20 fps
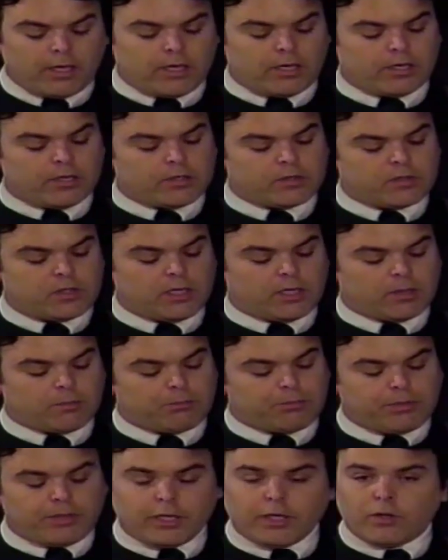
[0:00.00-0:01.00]
is the
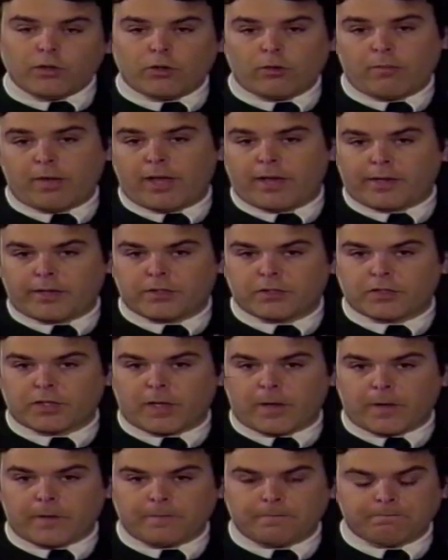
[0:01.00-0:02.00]
complete chromatic
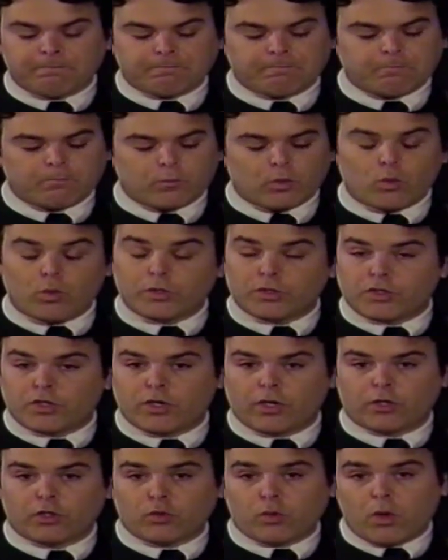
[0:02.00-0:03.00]
scale, which
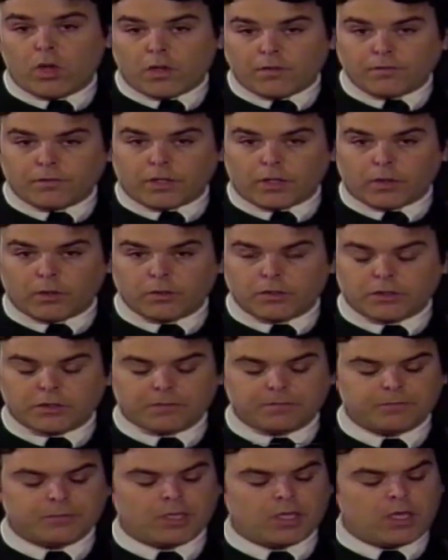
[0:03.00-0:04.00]
there are 12
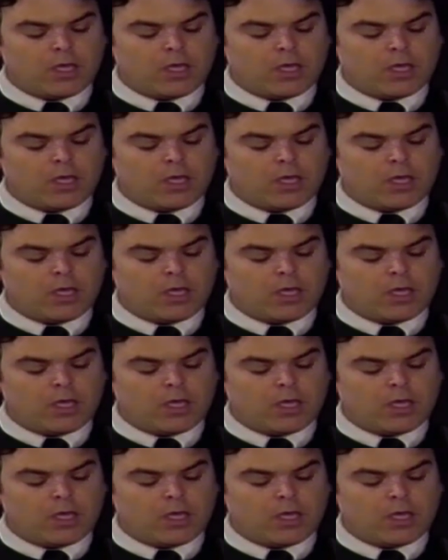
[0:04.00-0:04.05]
notes,